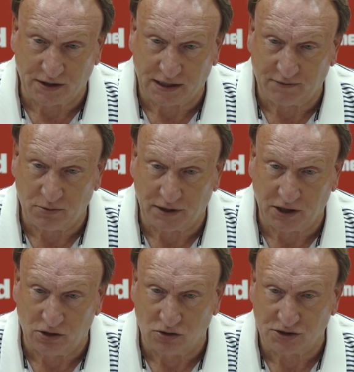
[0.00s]
I think everybody
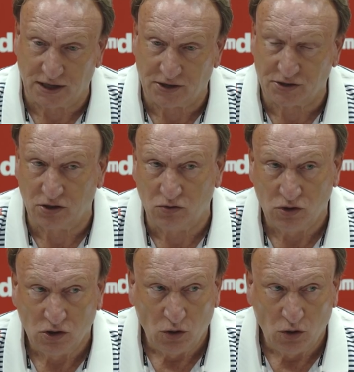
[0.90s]
knows that. So